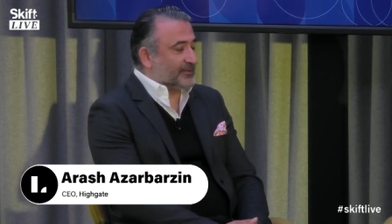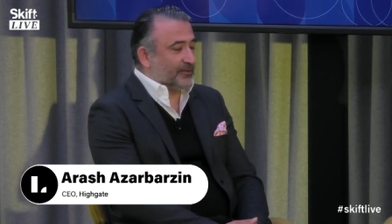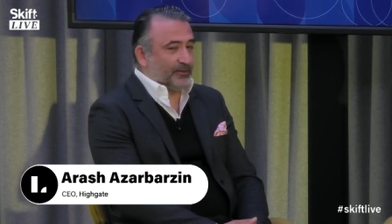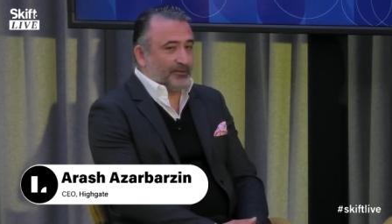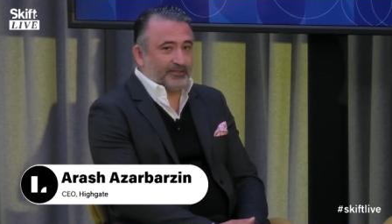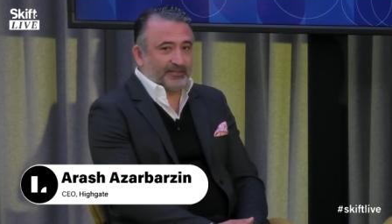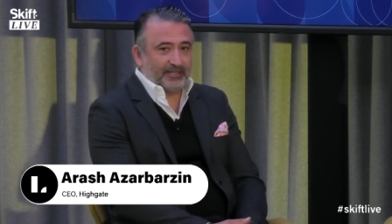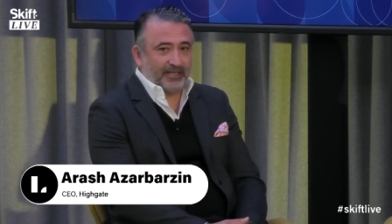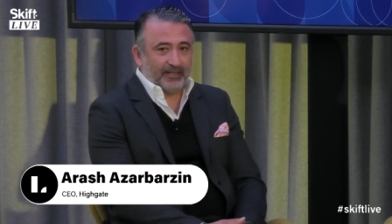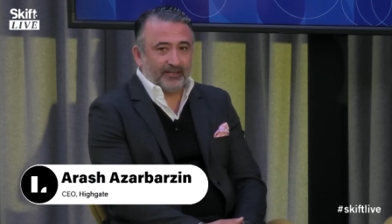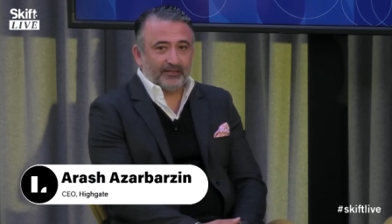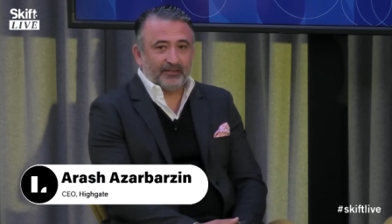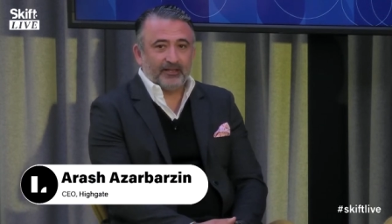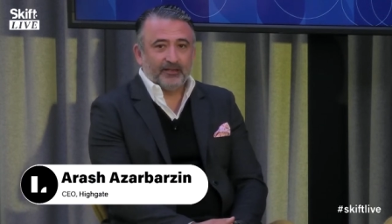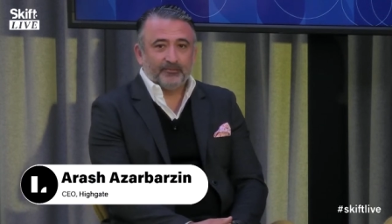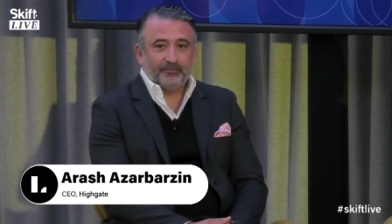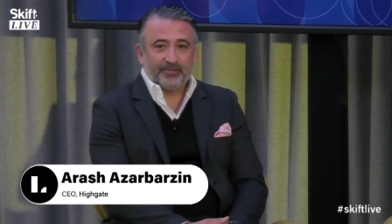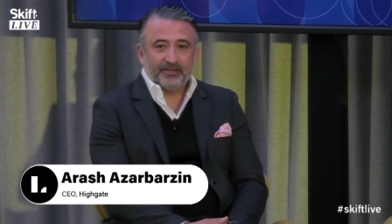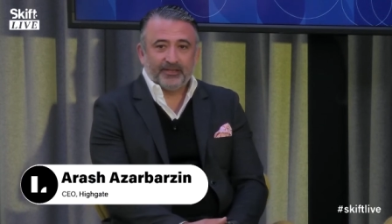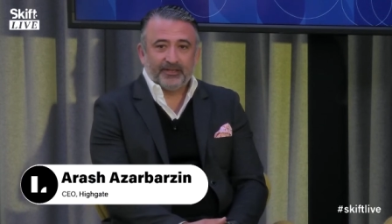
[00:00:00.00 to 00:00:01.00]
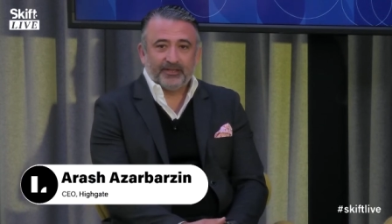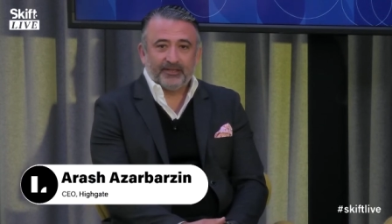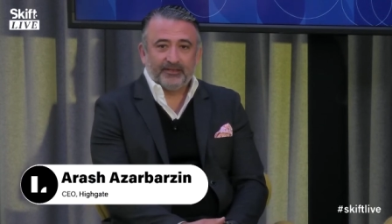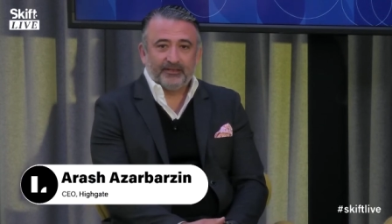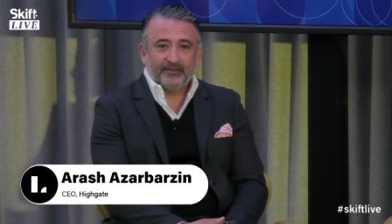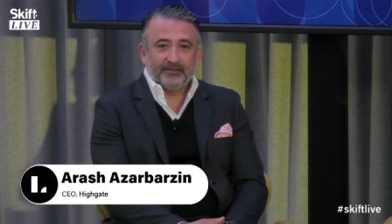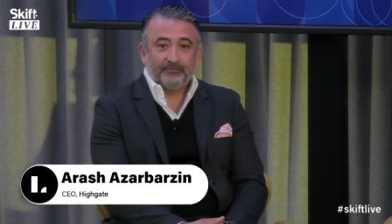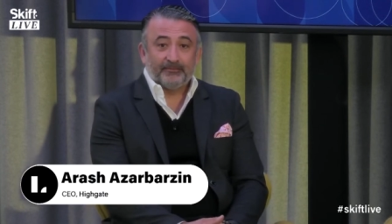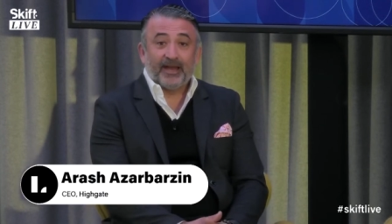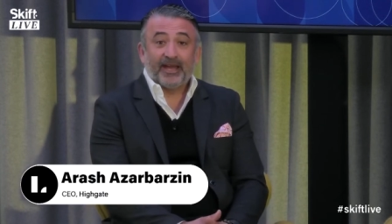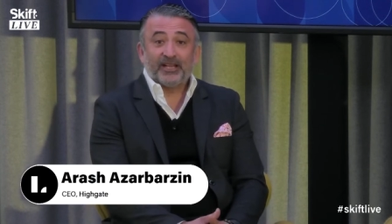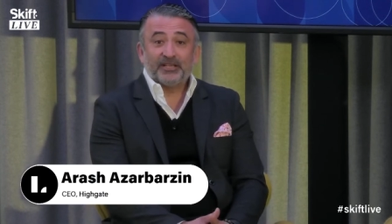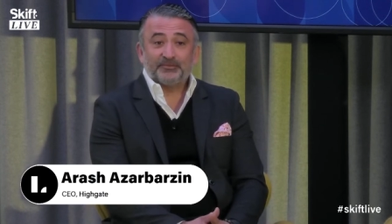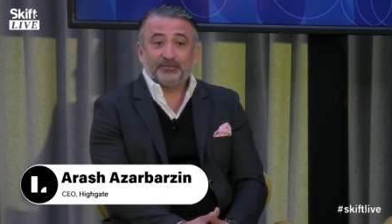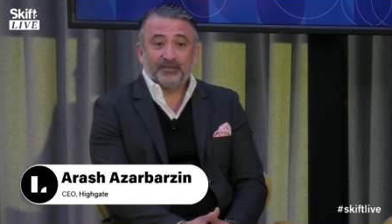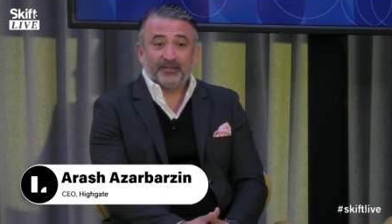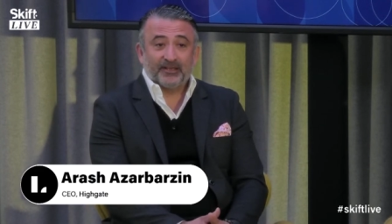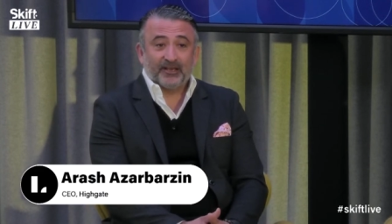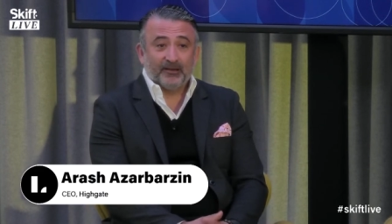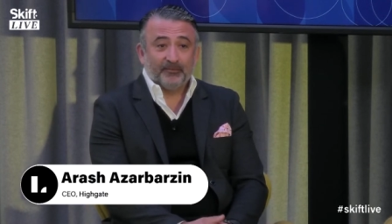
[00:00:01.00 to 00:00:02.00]
hotel company
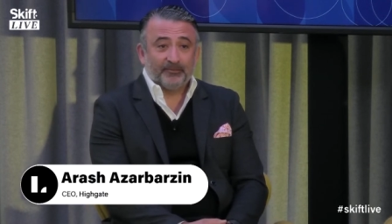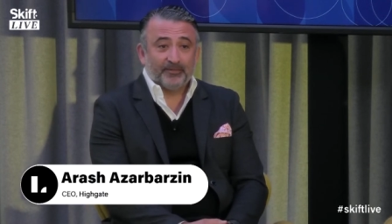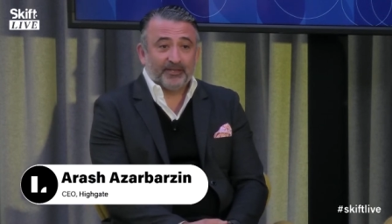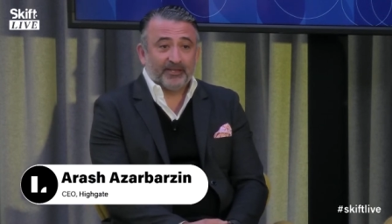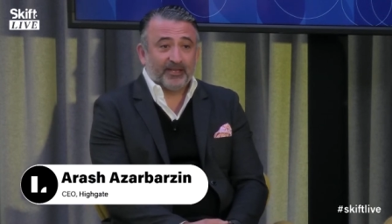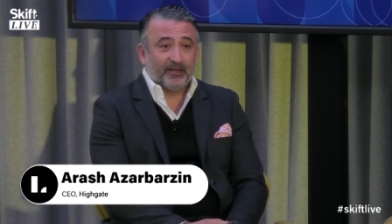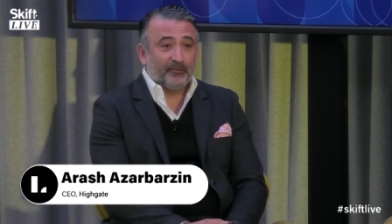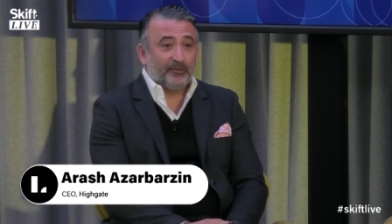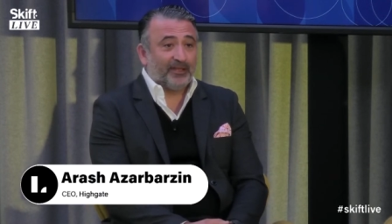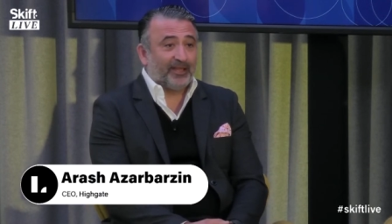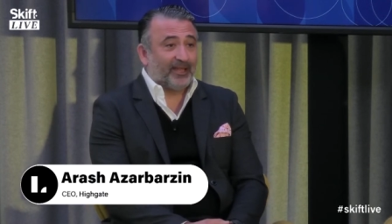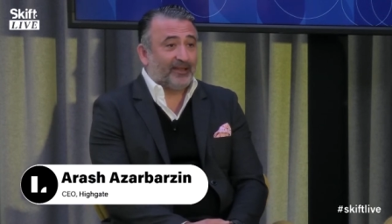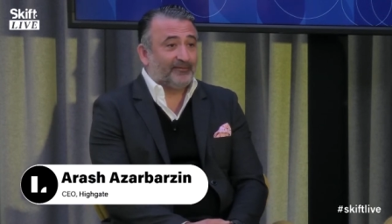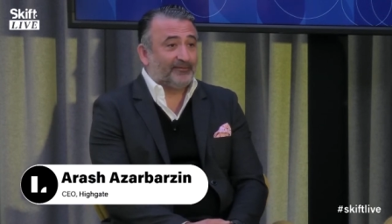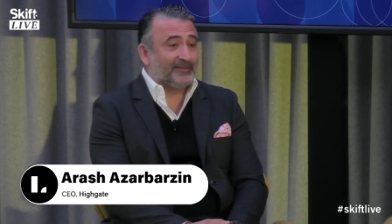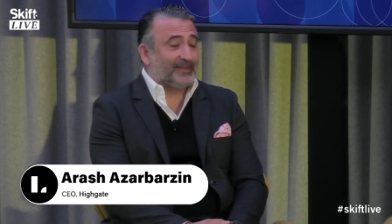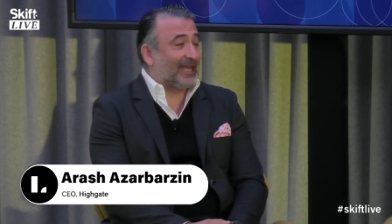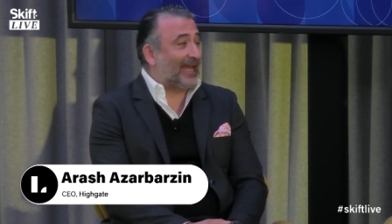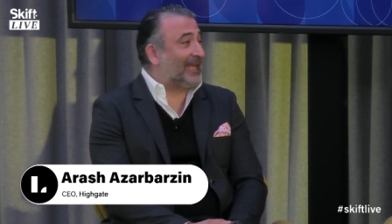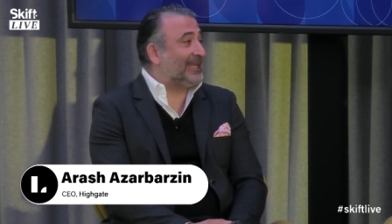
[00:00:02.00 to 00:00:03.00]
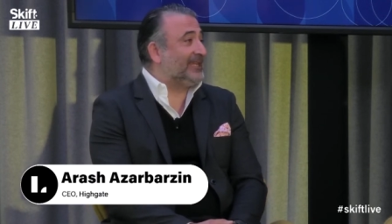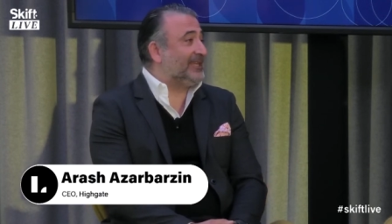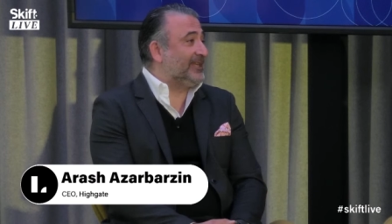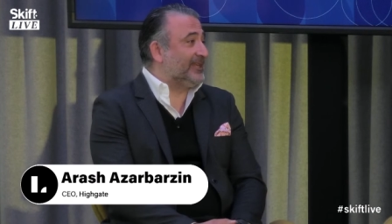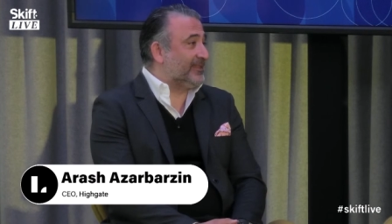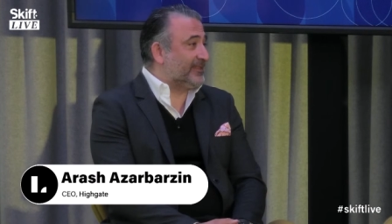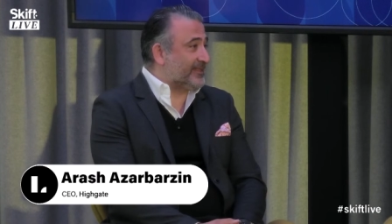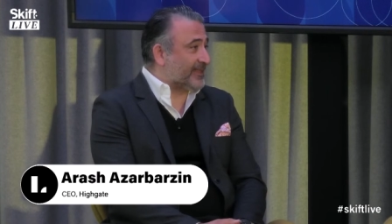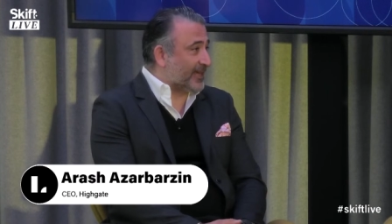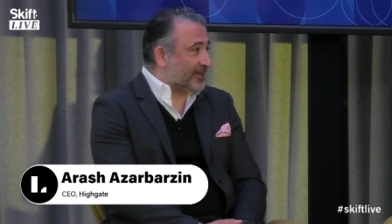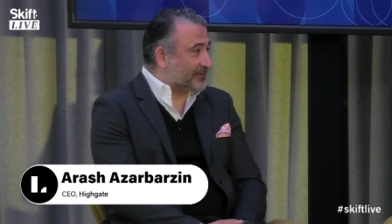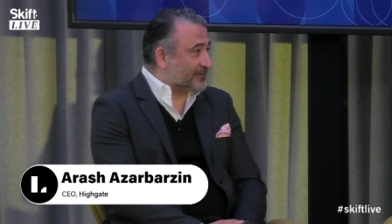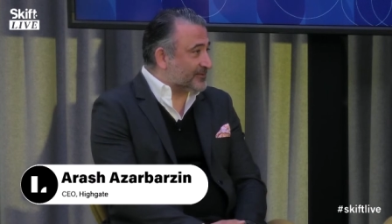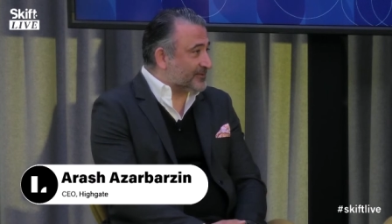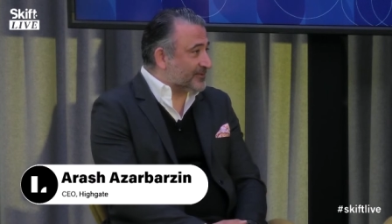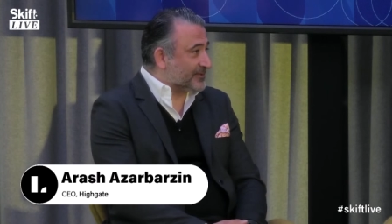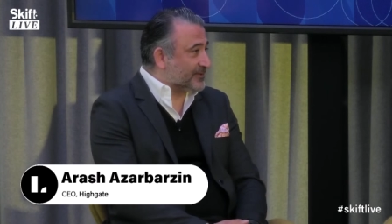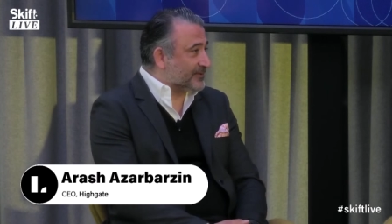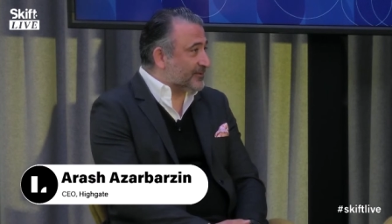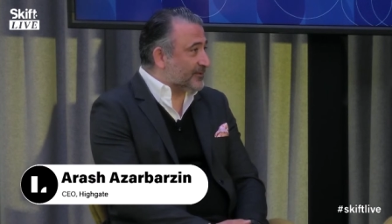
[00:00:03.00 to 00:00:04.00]
management company, and we have
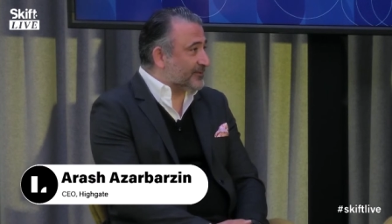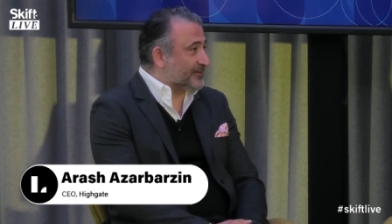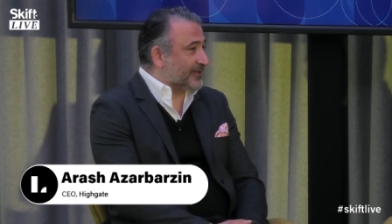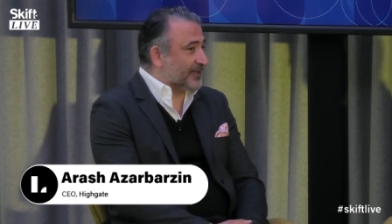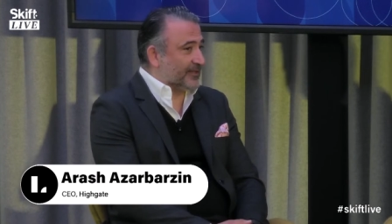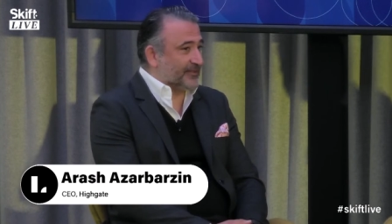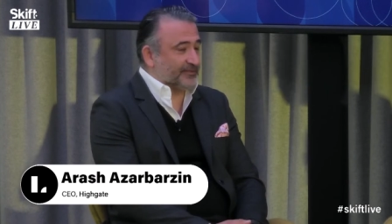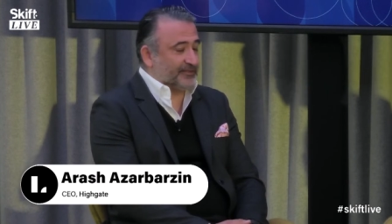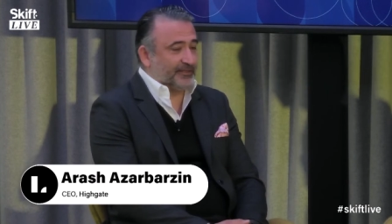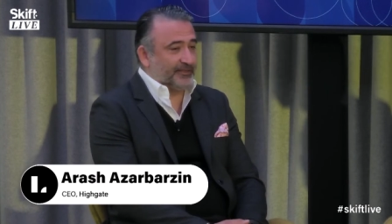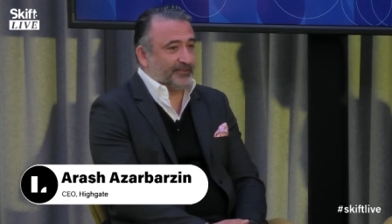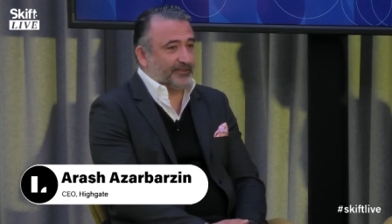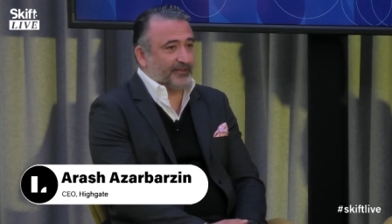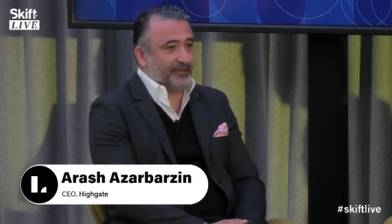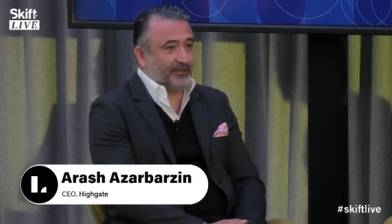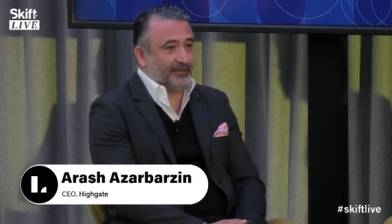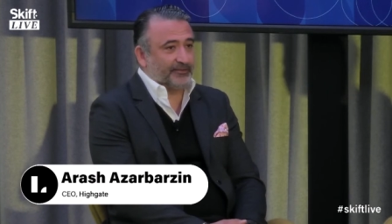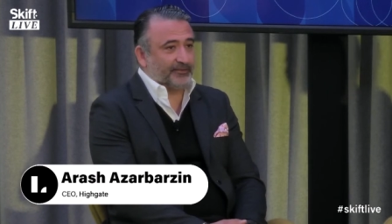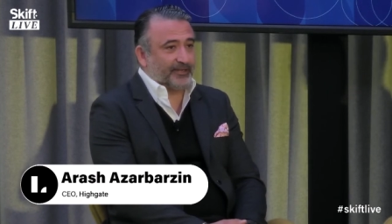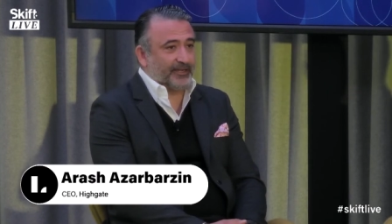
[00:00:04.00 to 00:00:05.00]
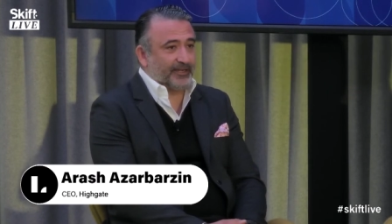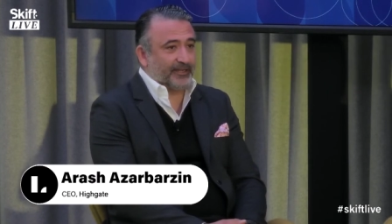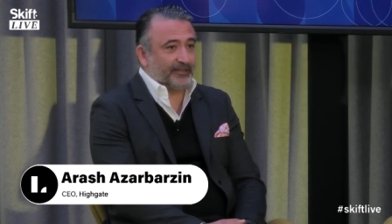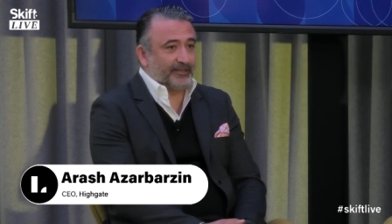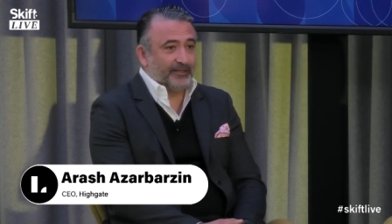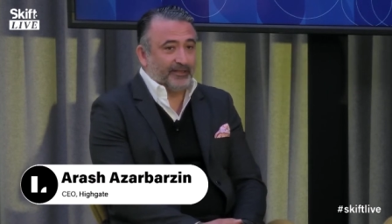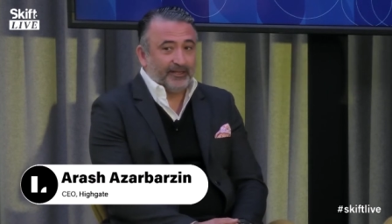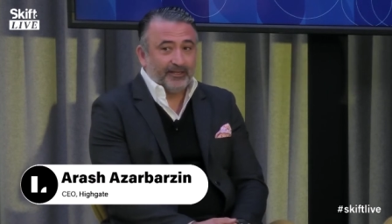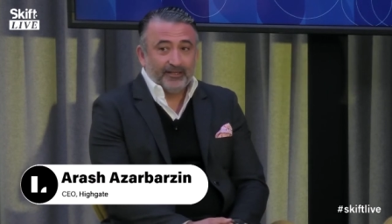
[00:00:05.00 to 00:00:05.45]
90,000 hotels under contract.